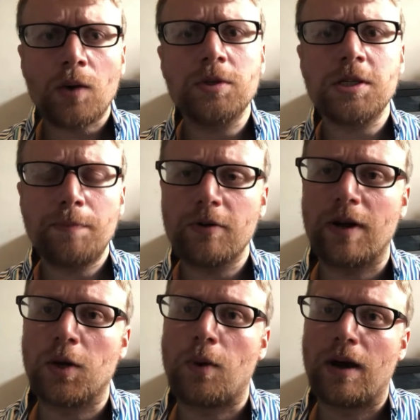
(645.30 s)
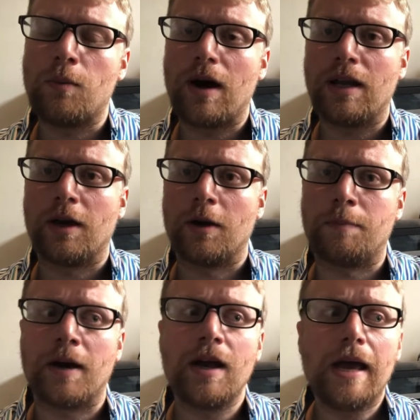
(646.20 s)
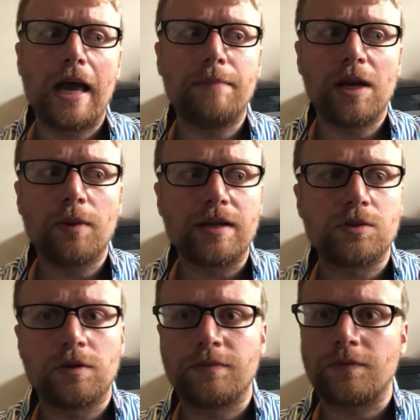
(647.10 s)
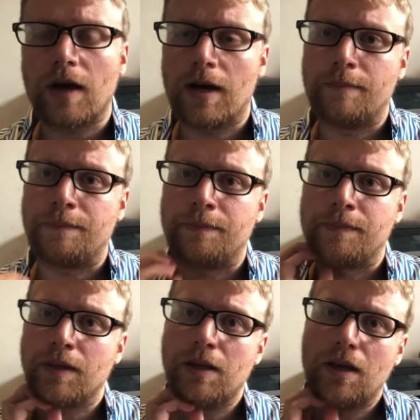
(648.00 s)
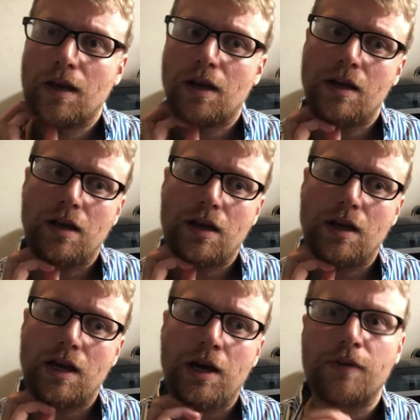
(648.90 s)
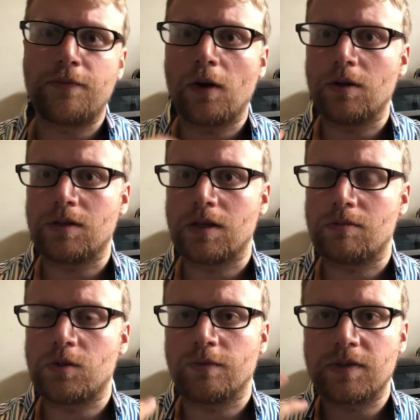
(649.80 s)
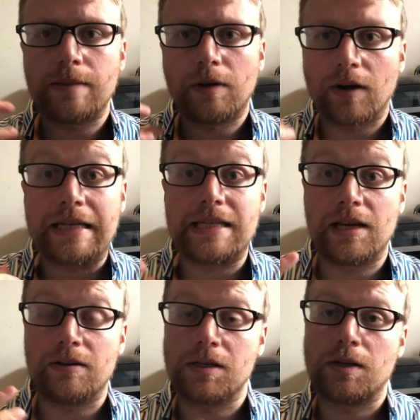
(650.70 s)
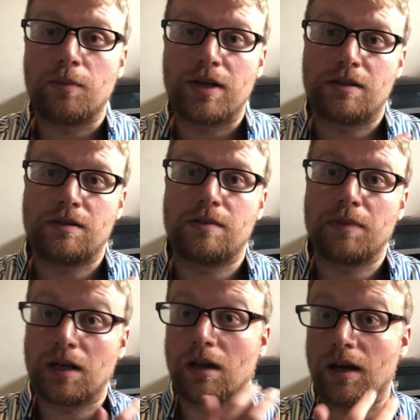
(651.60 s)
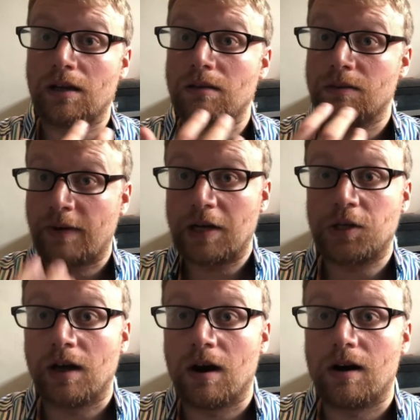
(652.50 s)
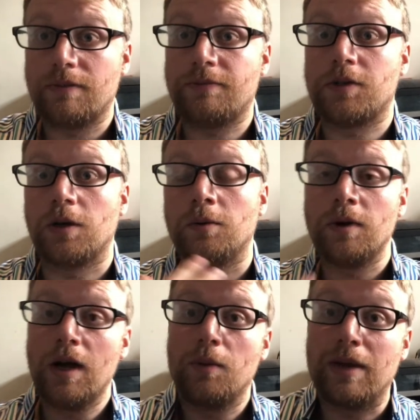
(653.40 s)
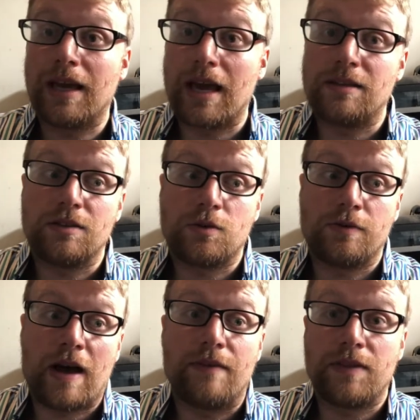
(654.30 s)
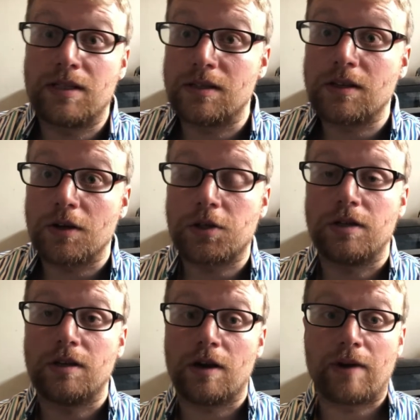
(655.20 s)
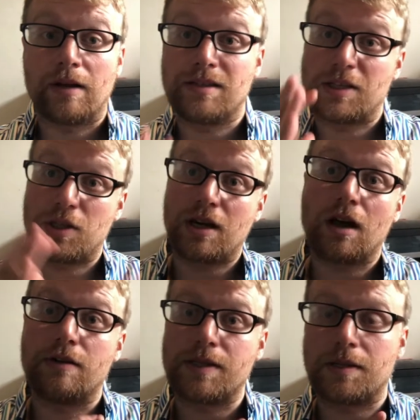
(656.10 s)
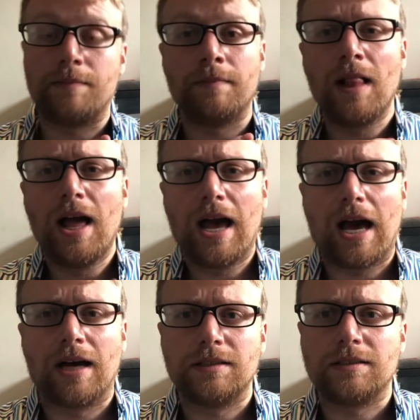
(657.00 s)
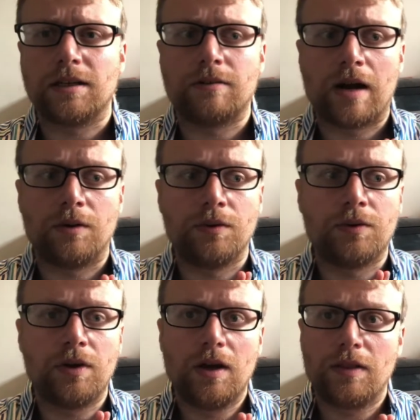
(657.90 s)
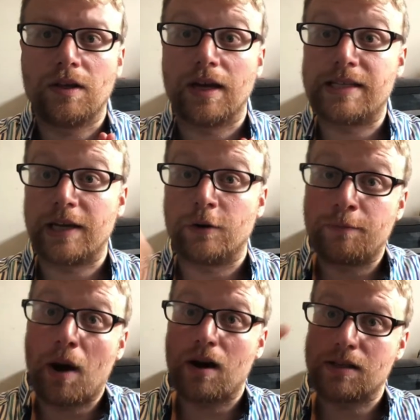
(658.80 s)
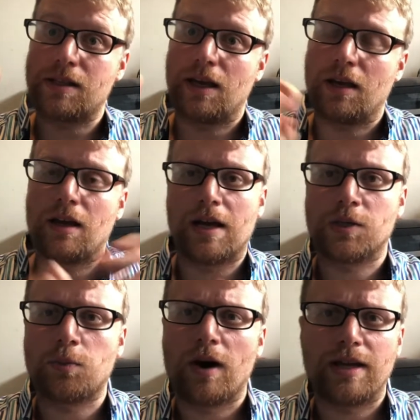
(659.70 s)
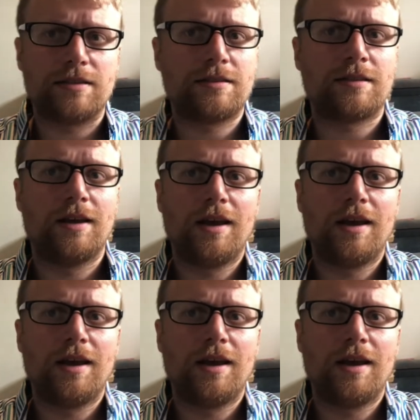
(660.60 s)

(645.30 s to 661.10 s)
which is a book written quite a while ago, but in many ways sort of... It kind of follows a sort of similar idea in some ways as something like Vanishing Half. So we again sort of have this discussion around essentially colorism and around the idea of passing as white